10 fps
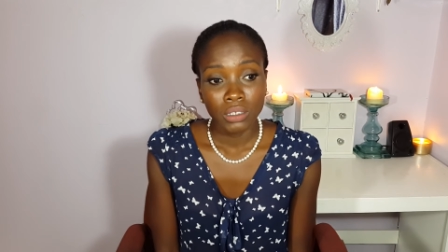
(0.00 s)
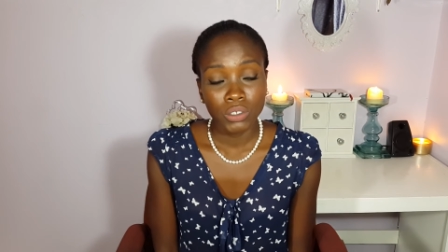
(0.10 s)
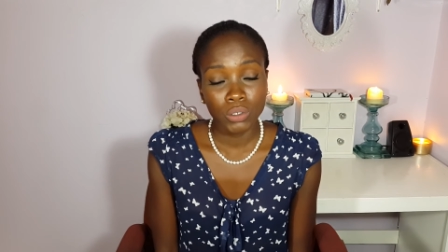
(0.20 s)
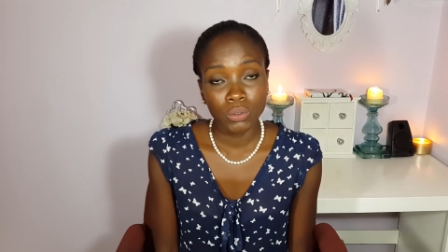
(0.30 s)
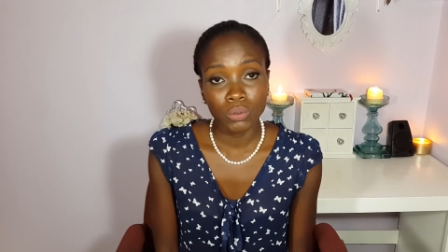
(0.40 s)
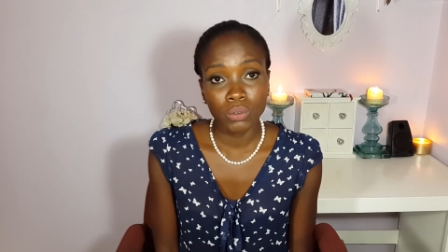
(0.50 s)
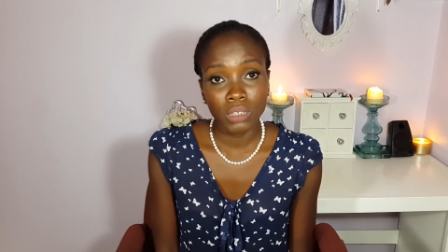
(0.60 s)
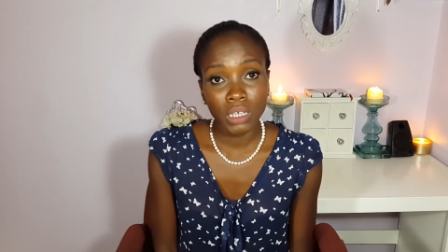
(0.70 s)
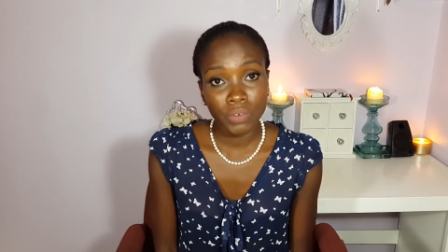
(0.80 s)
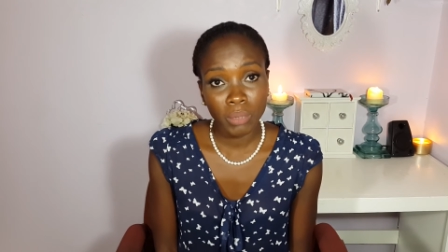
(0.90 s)
to the
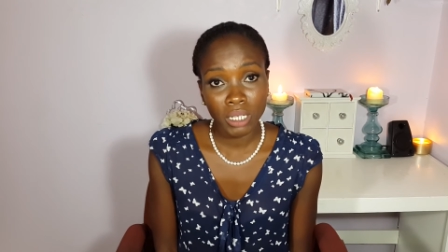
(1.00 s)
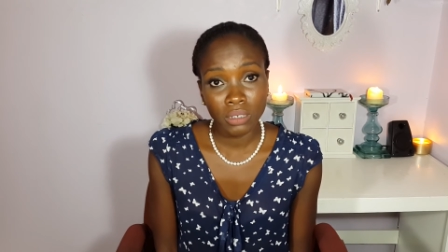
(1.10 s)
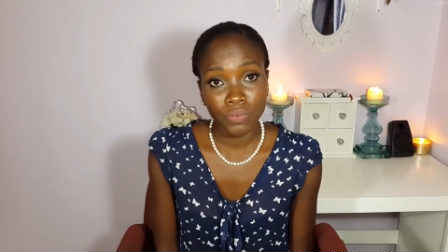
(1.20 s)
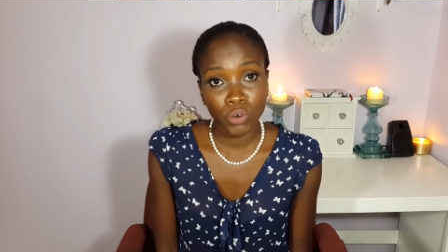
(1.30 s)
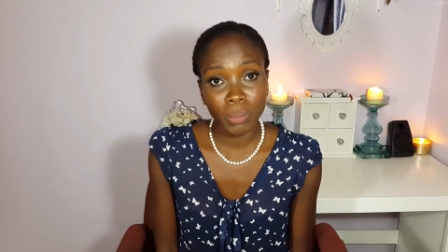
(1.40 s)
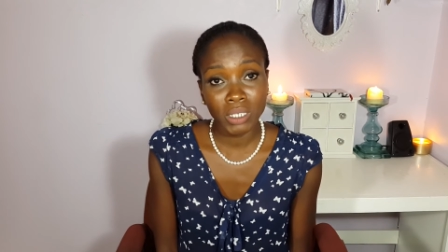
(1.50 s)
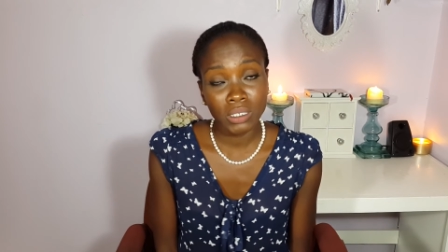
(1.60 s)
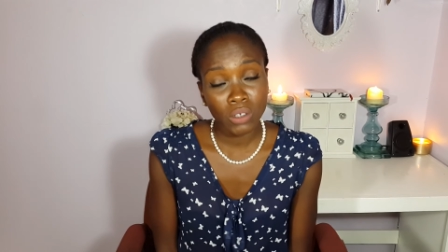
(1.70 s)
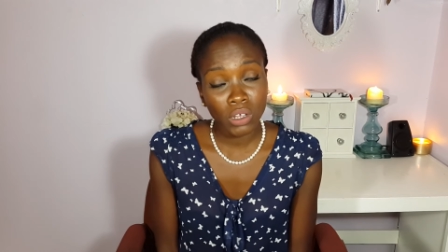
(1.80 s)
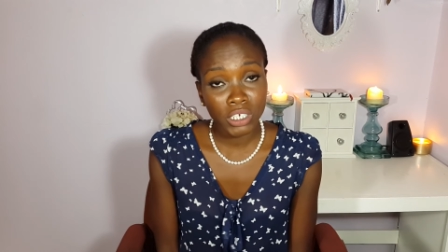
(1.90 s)
government for my
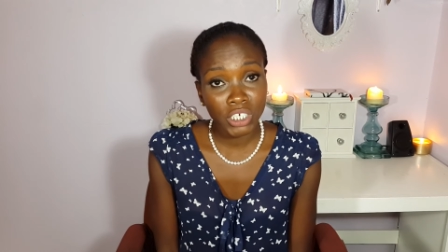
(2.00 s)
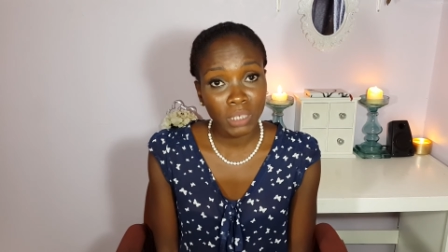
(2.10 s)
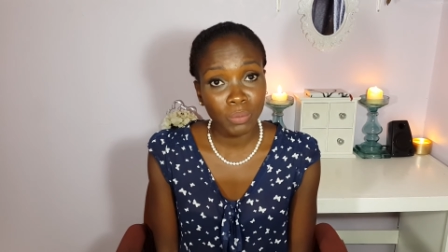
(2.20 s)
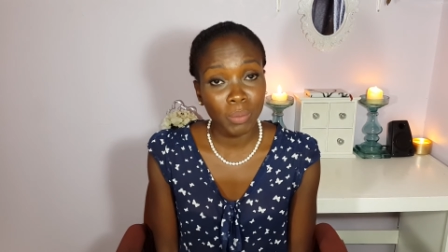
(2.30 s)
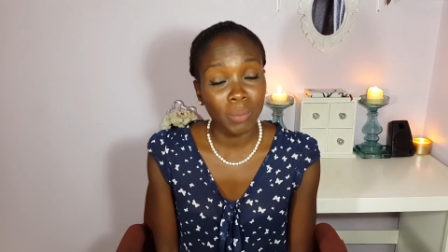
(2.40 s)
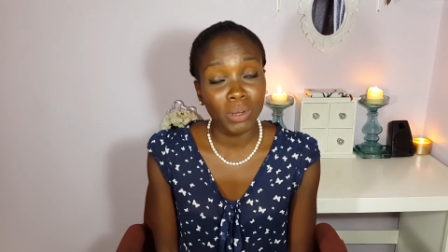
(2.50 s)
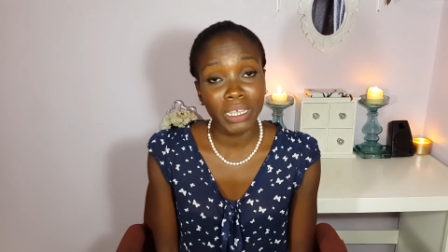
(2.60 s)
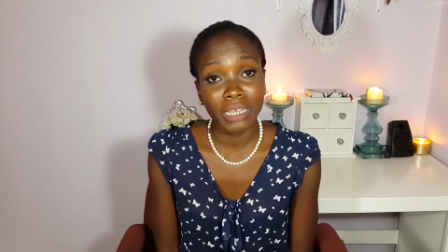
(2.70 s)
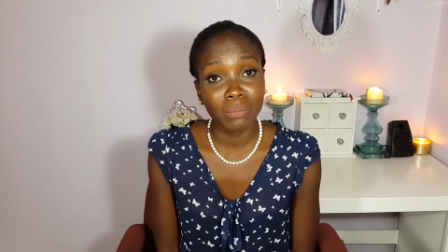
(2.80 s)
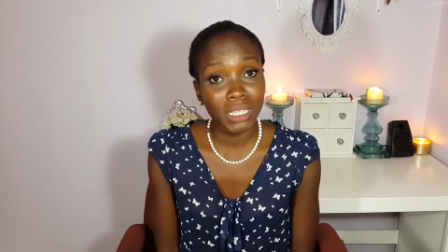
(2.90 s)
scholarship. Remember, I
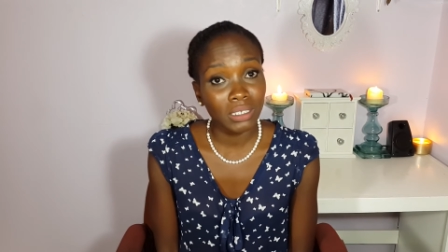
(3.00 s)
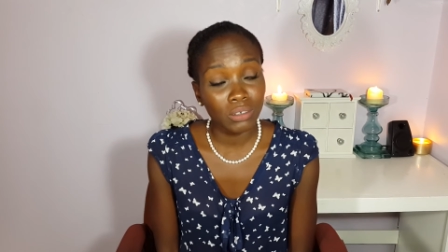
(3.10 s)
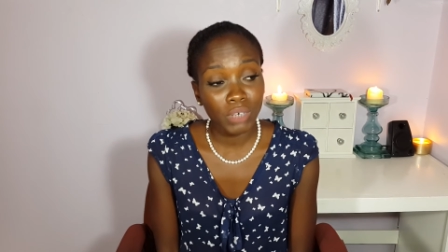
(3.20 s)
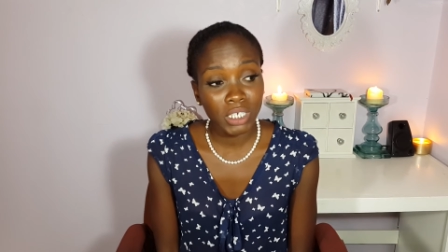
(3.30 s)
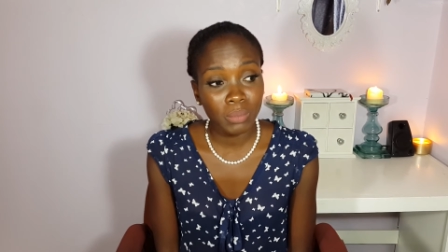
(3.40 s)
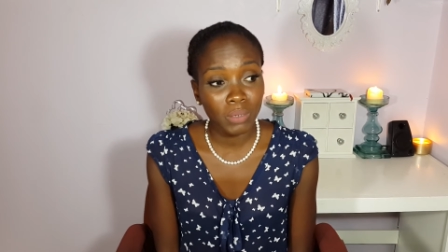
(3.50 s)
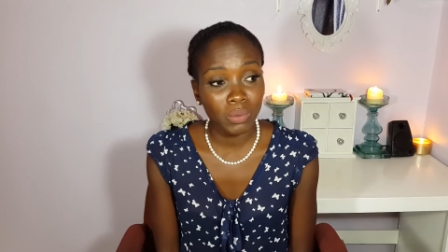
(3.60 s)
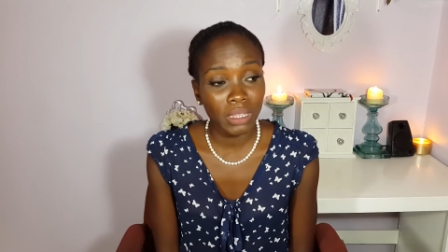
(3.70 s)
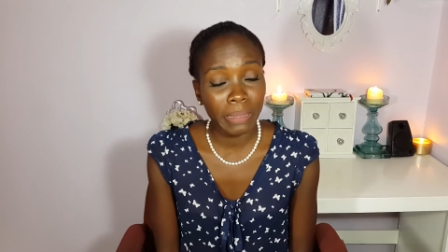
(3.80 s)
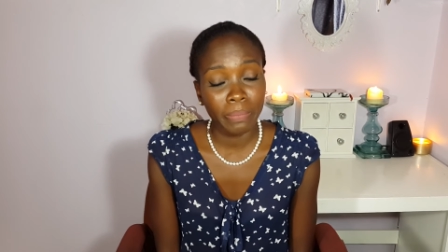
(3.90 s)
had made this arrangement with
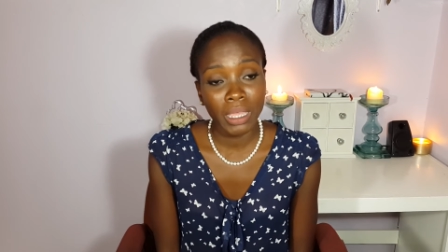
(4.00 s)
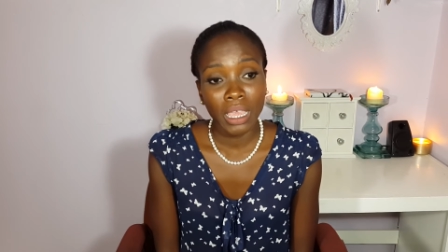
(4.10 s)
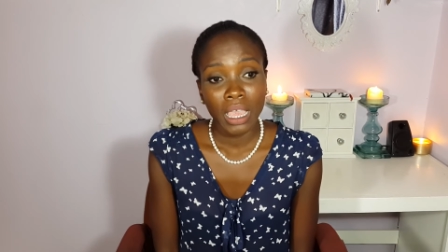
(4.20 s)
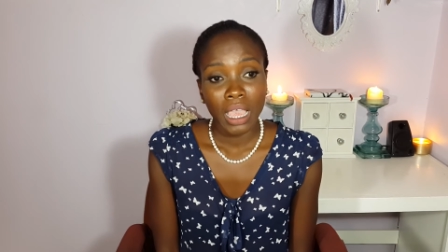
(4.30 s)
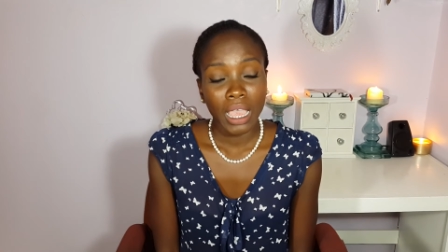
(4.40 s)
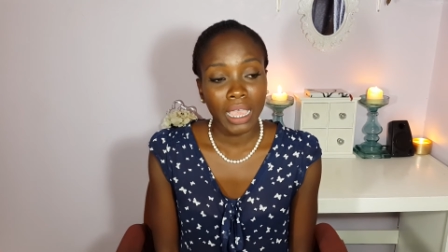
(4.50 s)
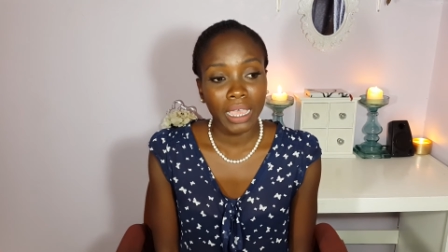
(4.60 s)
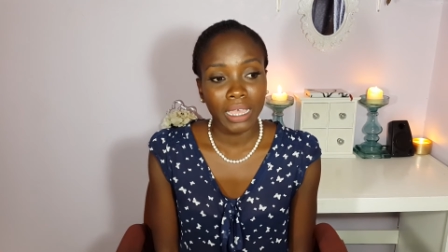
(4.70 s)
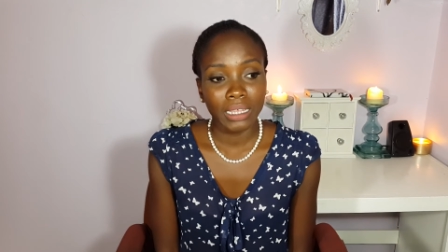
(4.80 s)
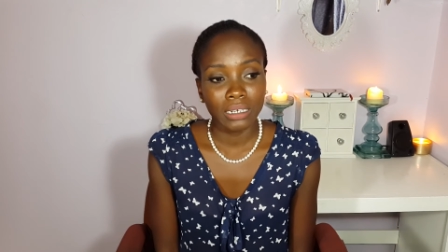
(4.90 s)
them,
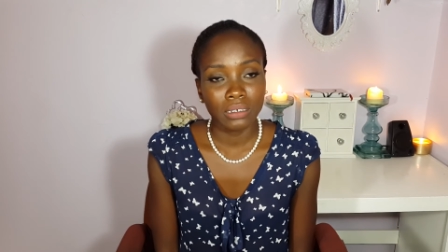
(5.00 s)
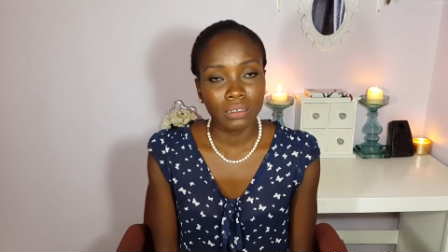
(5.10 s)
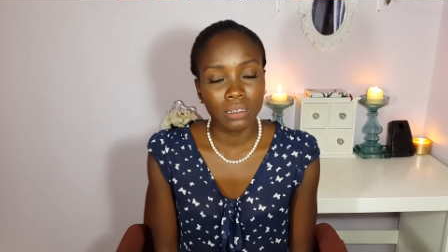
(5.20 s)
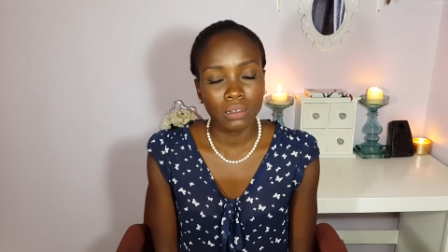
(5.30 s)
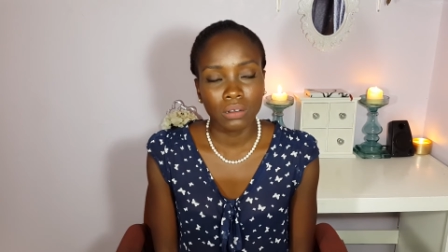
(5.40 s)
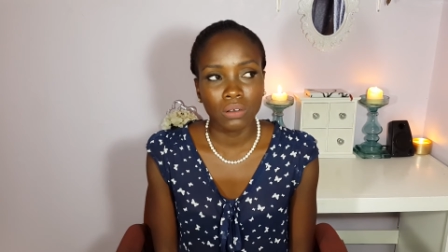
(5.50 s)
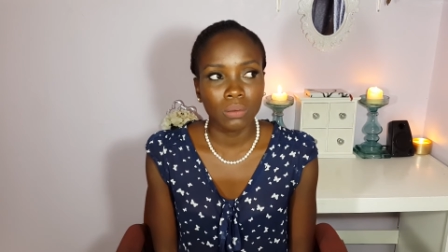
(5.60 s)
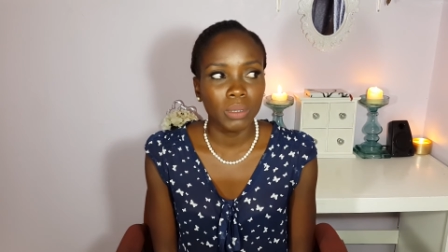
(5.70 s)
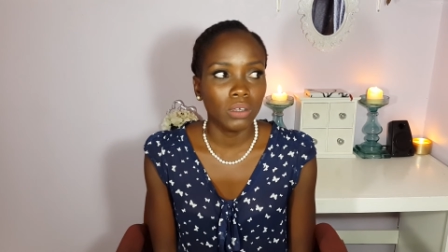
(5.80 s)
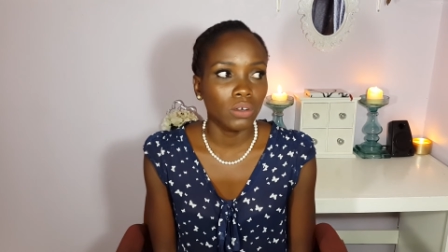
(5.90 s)
and oh
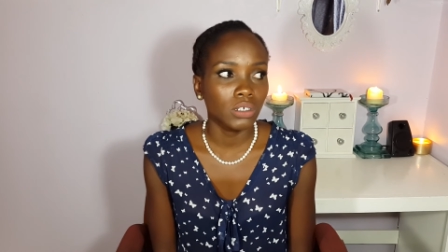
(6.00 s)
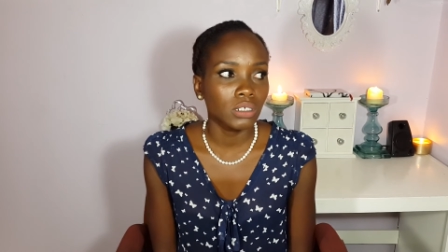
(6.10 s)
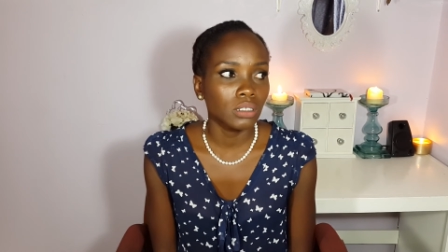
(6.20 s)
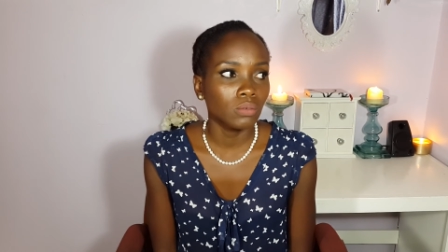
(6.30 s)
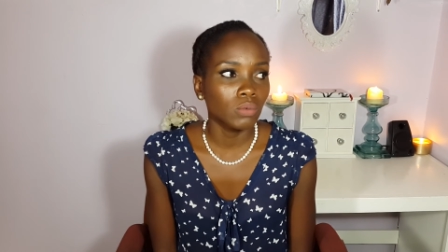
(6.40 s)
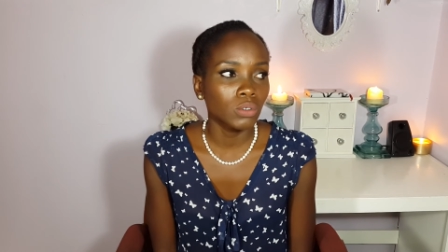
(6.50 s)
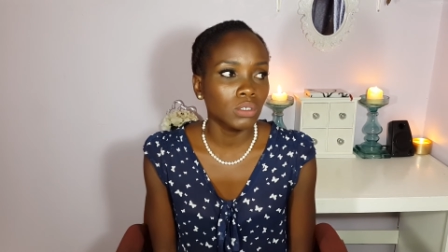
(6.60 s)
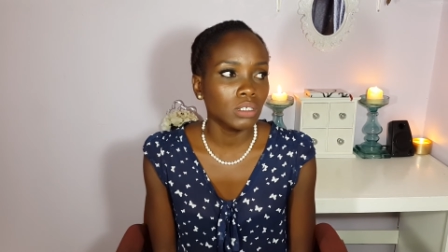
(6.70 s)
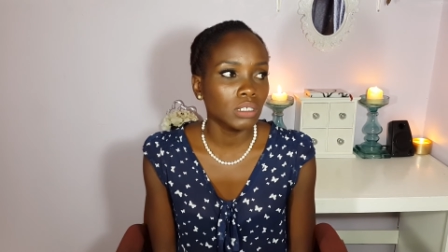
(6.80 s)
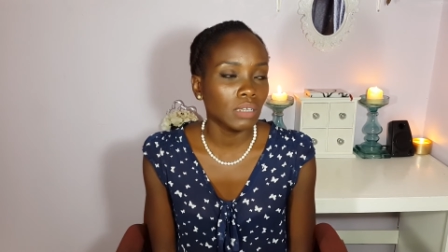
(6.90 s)
my gosh, the
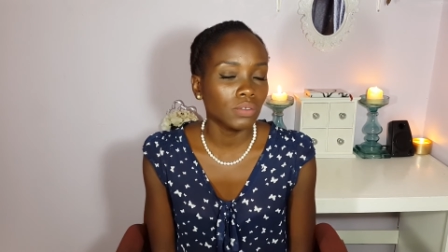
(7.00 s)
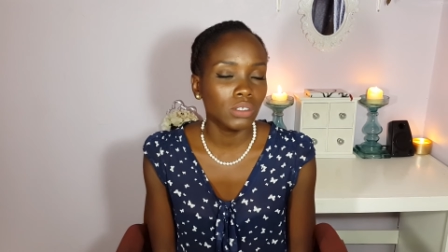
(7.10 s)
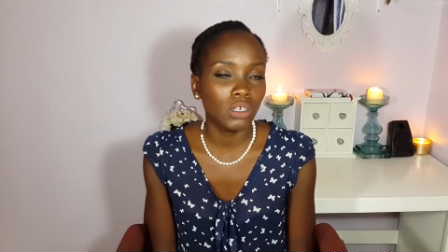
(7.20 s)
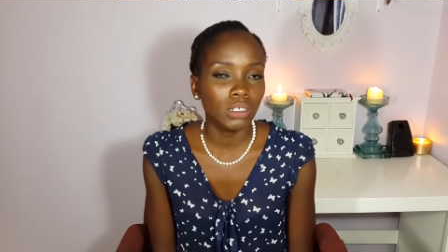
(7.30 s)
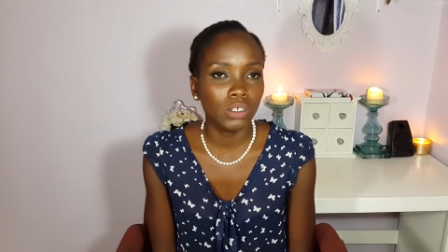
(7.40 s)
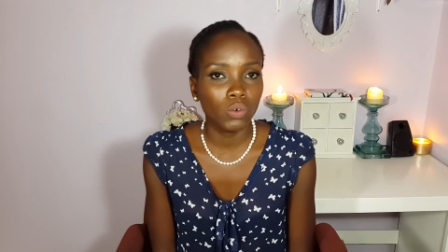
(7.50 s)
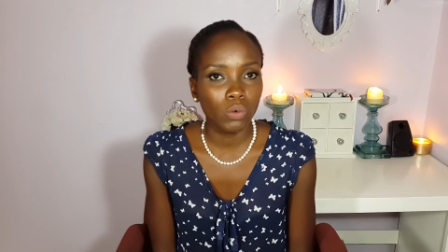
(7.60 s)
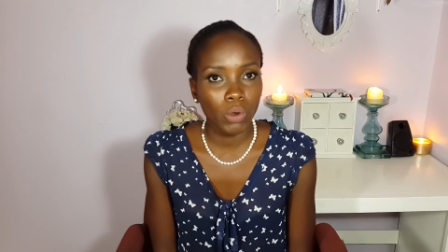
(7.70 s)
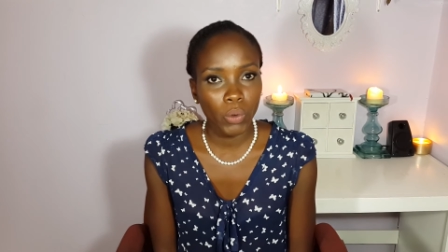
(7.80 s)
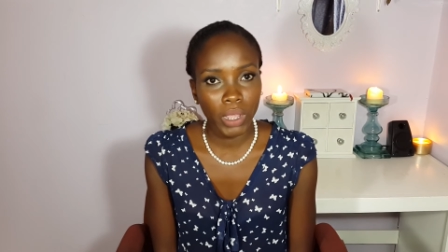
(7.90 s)
roosters have started
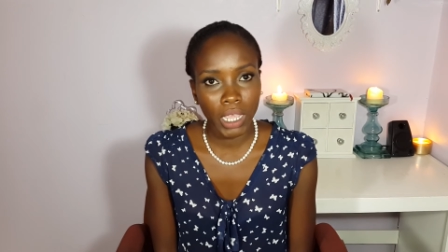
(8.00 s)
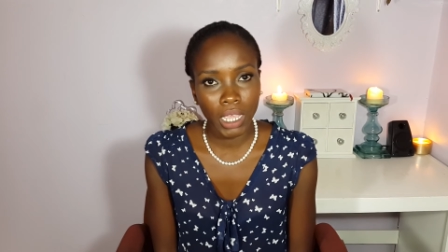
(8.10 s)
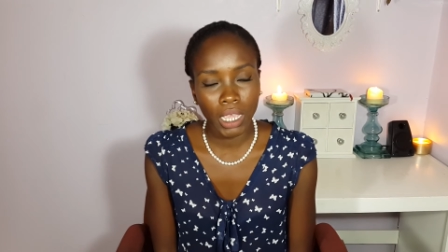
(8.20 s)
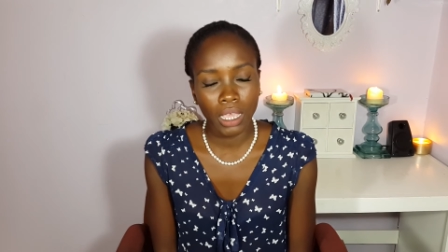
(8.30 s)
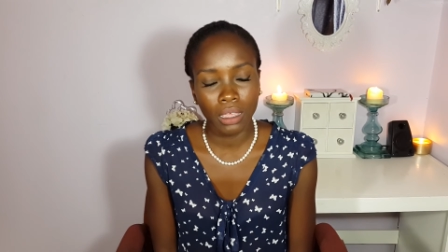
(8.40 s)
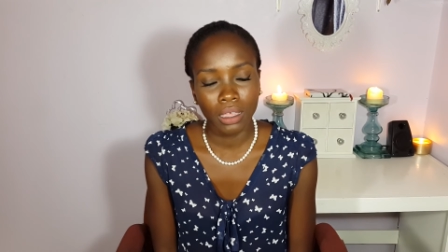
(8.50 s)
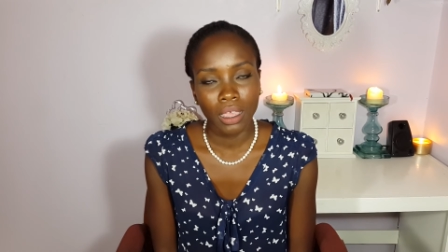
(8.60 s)
crowing.